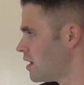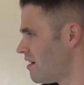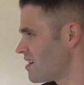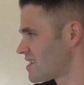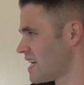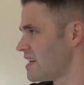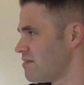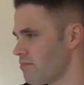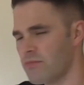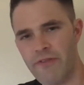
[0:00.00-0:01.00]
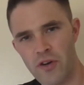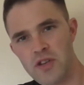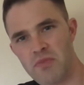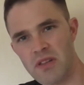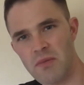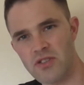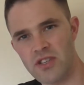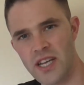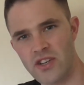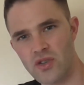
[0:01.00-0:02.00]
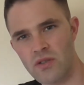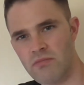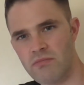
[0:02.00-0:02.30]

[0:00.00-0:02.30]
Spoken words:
I'd say food's probably the most essential.